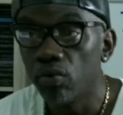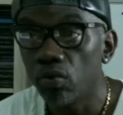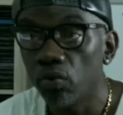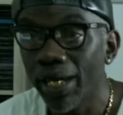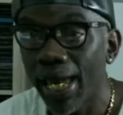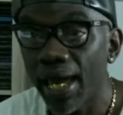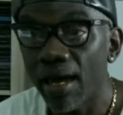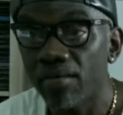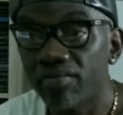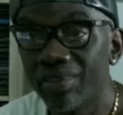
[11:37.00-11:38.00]
We
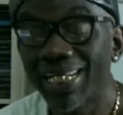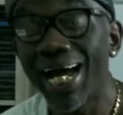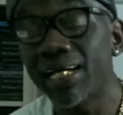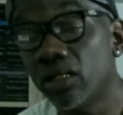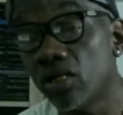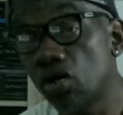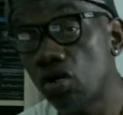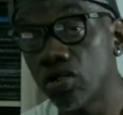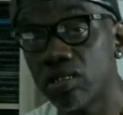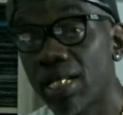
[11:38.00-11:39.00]
have
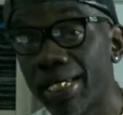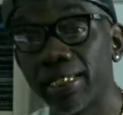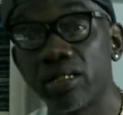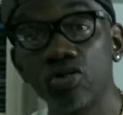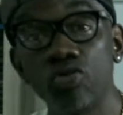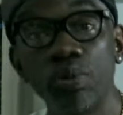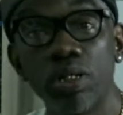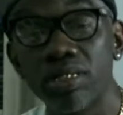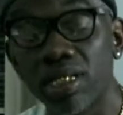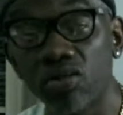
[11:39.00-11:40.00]
dialogues like in the new
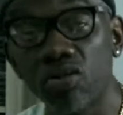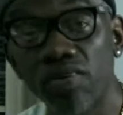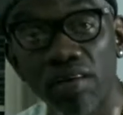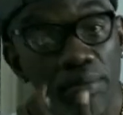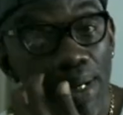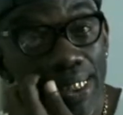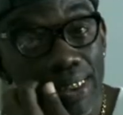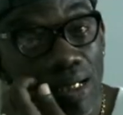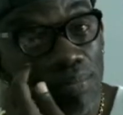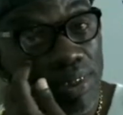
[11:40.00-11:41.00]
books. I don't know if
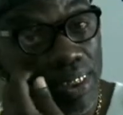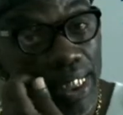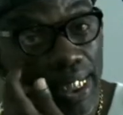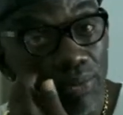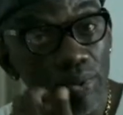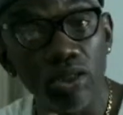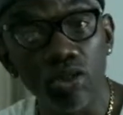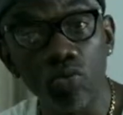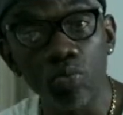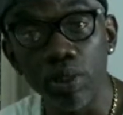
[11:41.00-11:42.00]
everybody's up to date with the
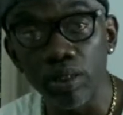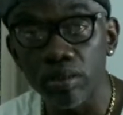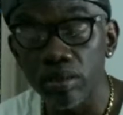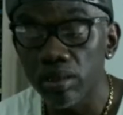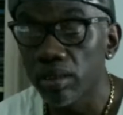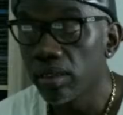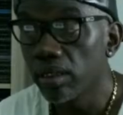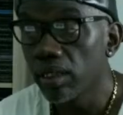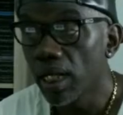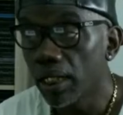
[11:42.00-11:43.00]
new books.
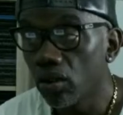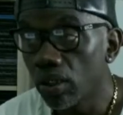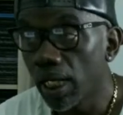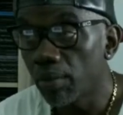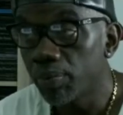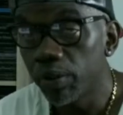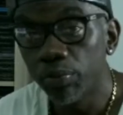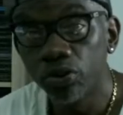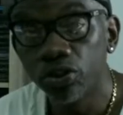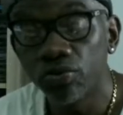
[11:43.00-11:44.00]
I know a lot of
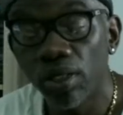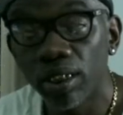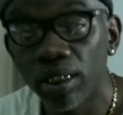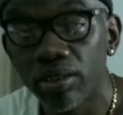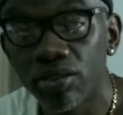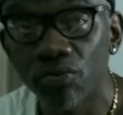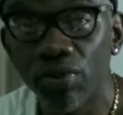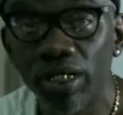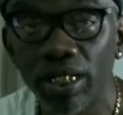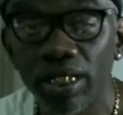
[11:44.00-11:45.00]
people struggling to
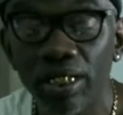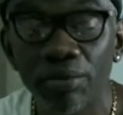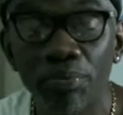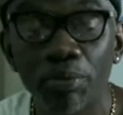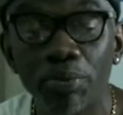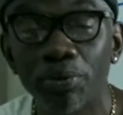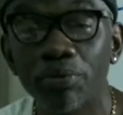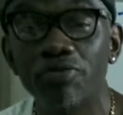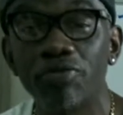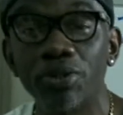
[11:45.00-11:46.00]
read.
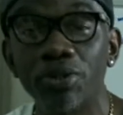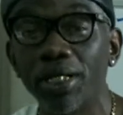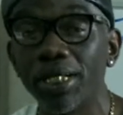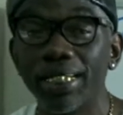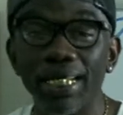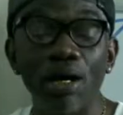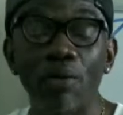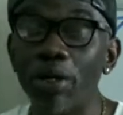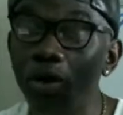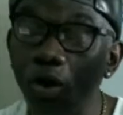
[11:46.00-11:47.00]
People,
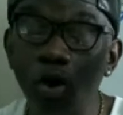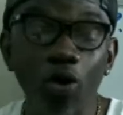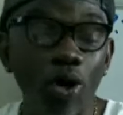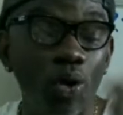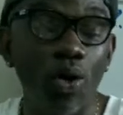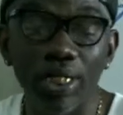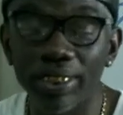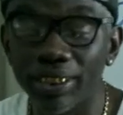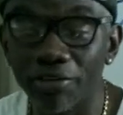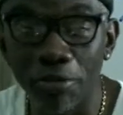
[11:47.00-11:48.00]
we're all
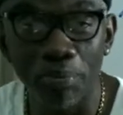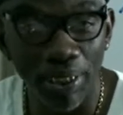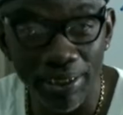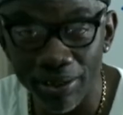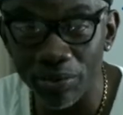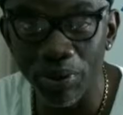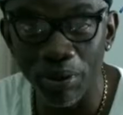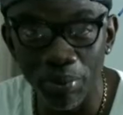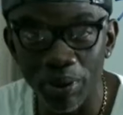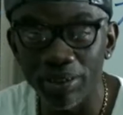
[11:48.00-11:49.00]
in different places with
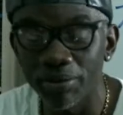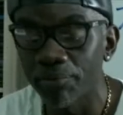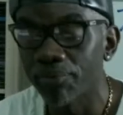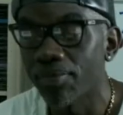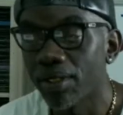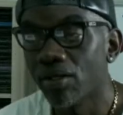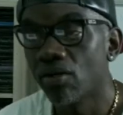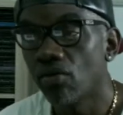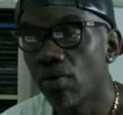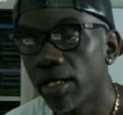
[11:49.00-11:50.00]
the books,
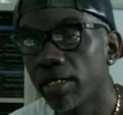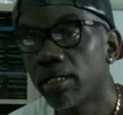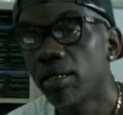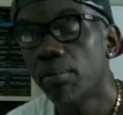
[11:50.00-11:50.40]
right?